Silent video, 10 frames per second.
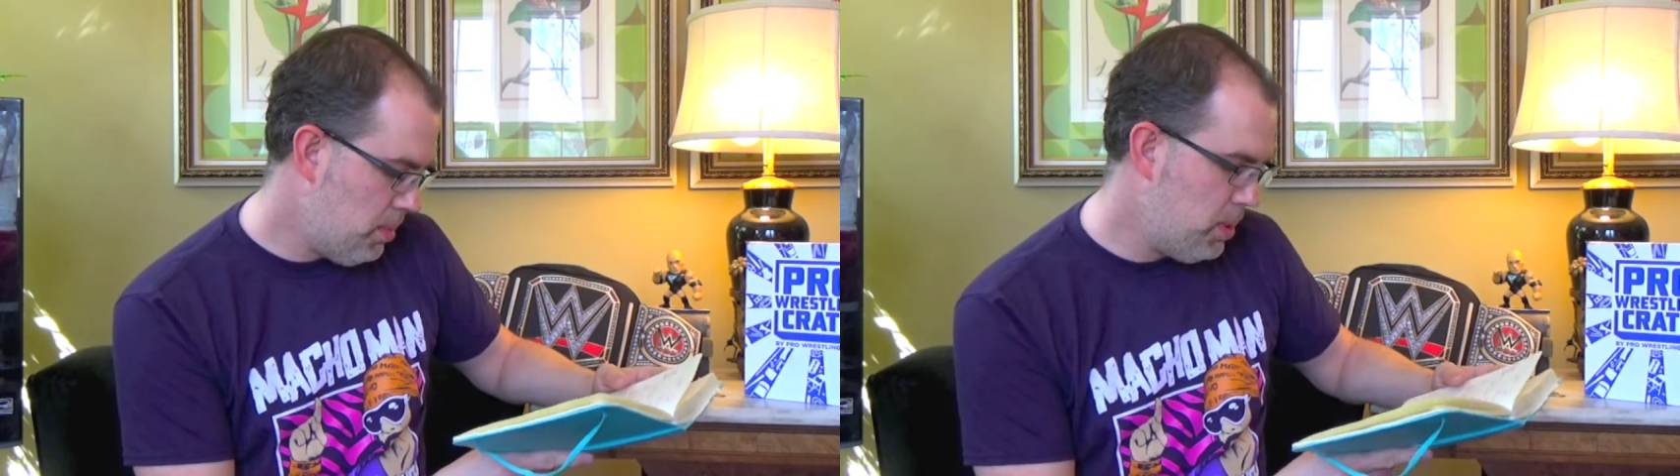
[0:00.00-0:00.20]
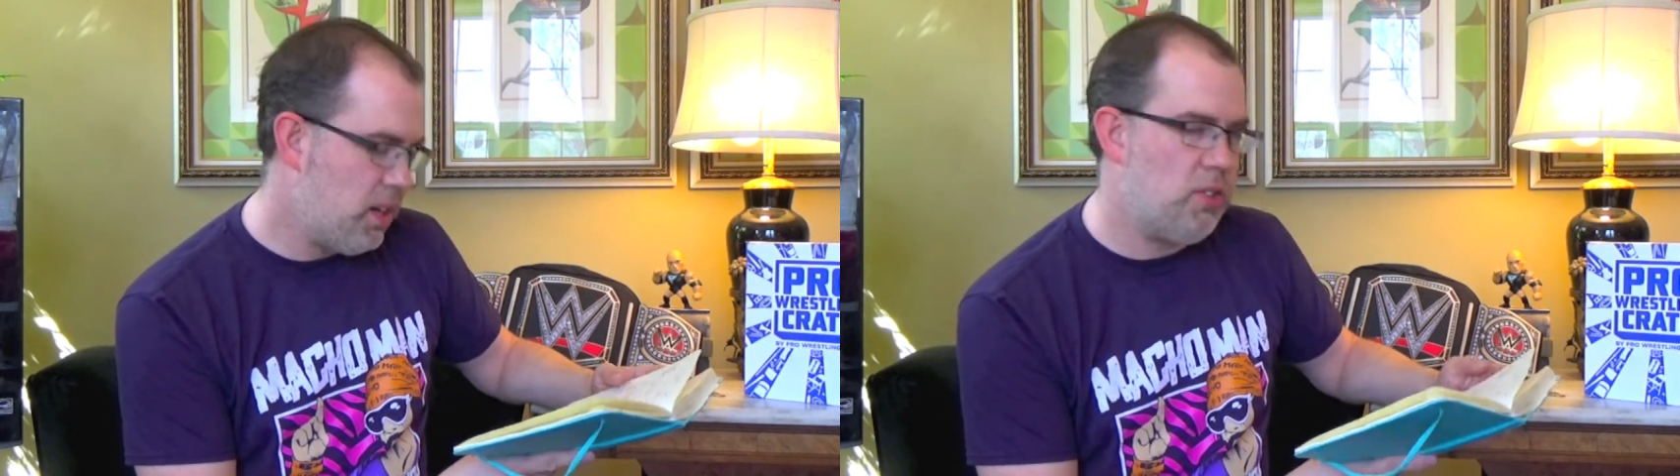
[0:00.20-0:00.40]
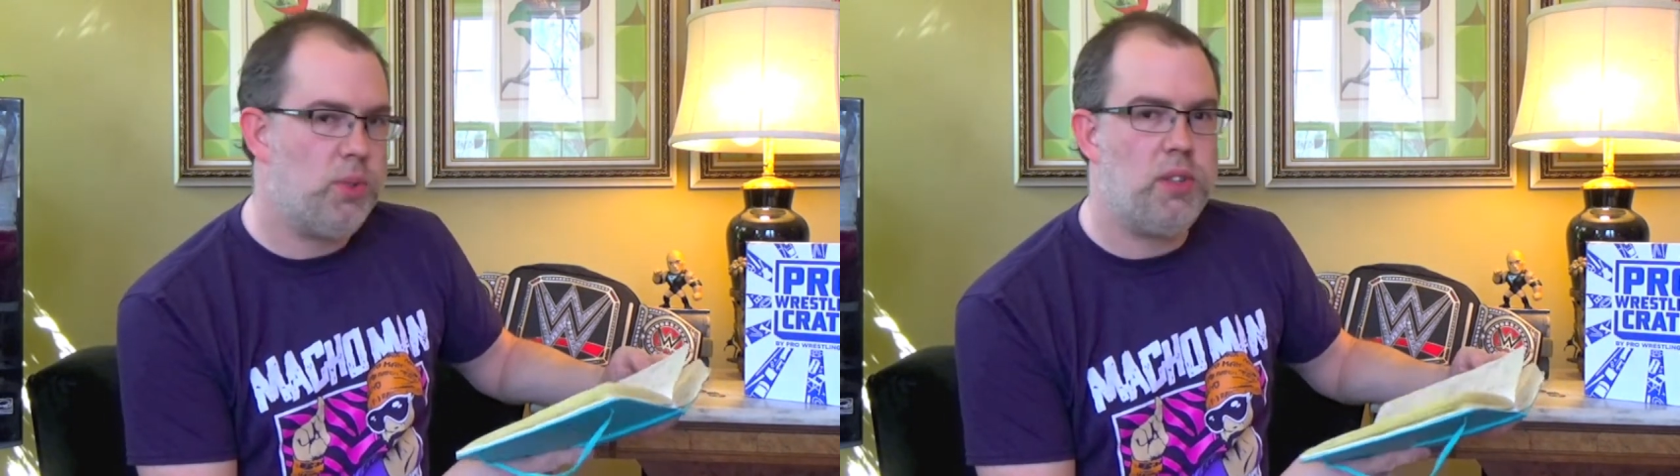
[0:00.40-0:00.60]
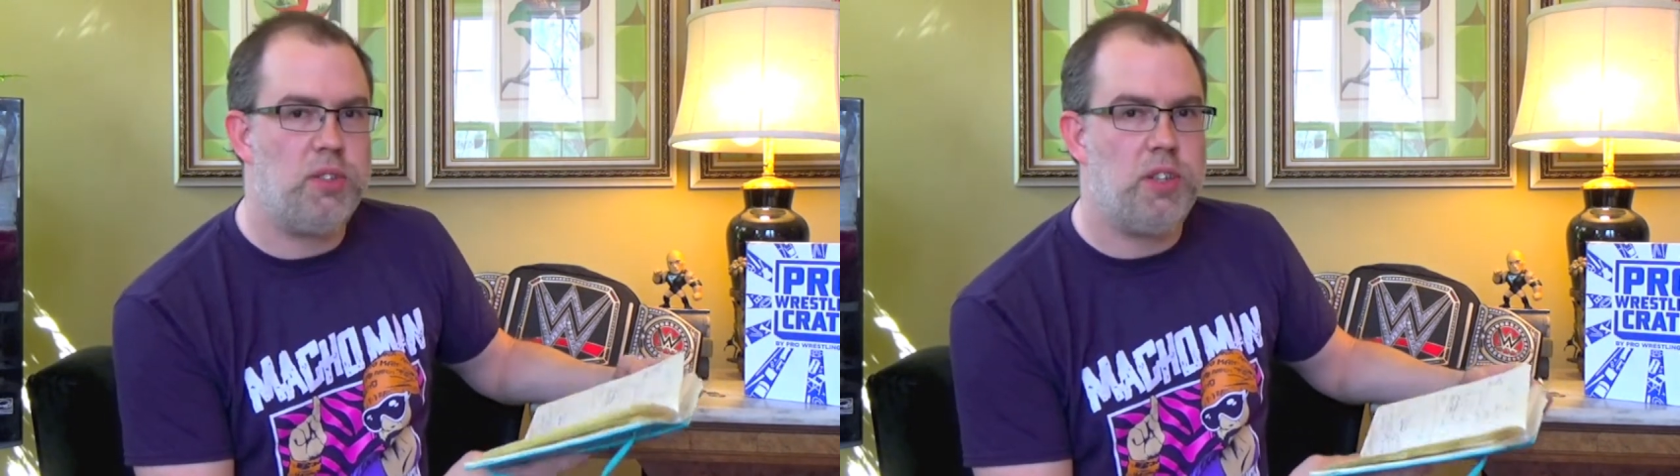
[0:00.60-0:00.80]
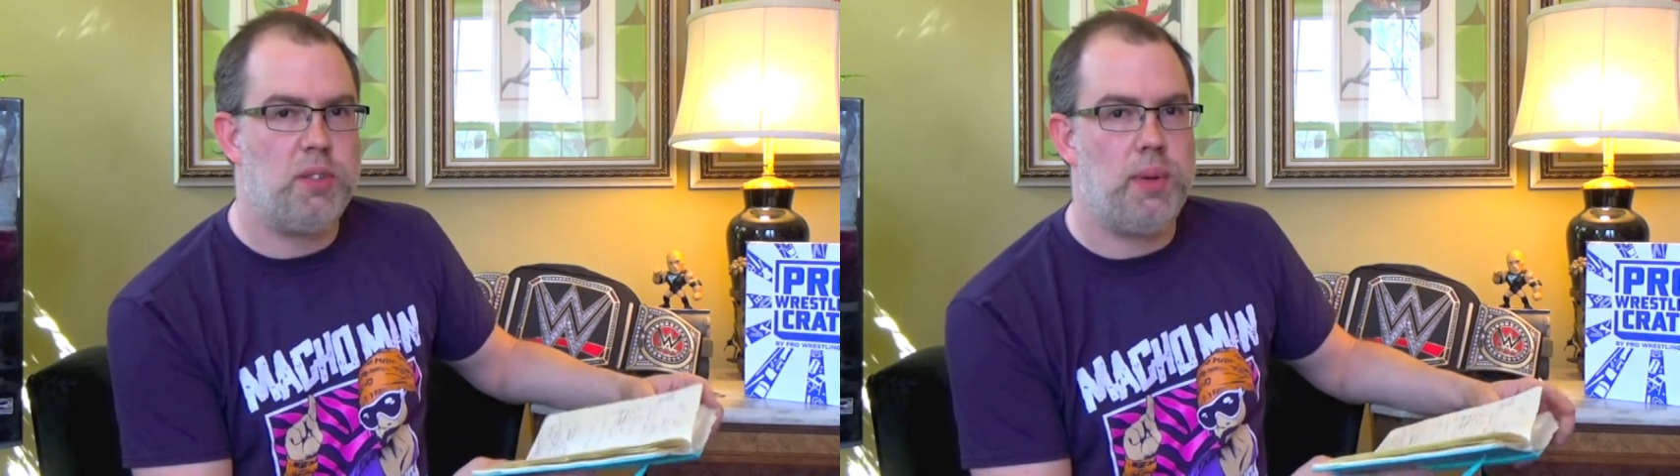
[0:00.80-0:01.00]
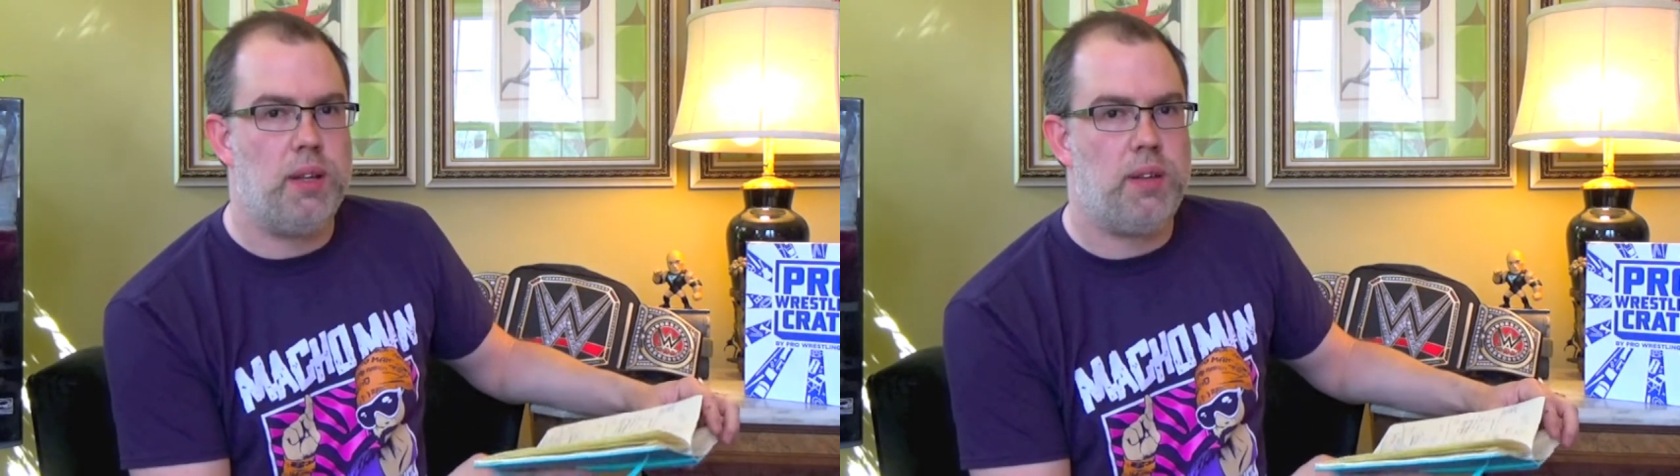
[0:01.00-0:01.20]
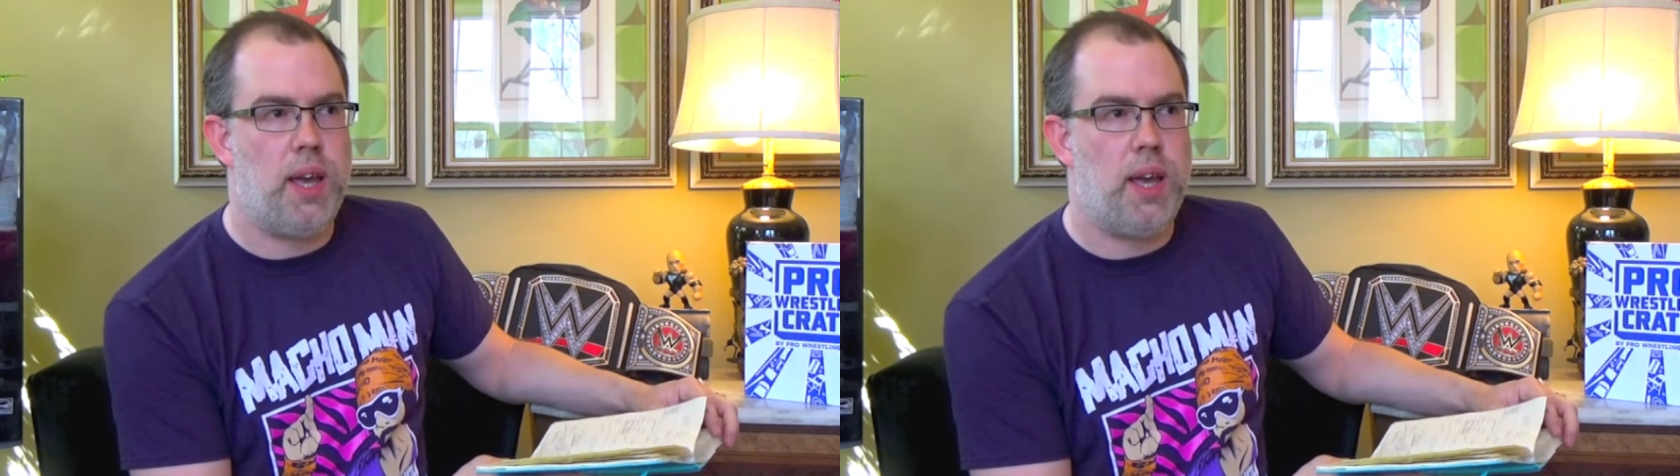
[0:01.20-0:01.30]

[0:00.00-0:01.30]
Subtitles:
Because it was a six-man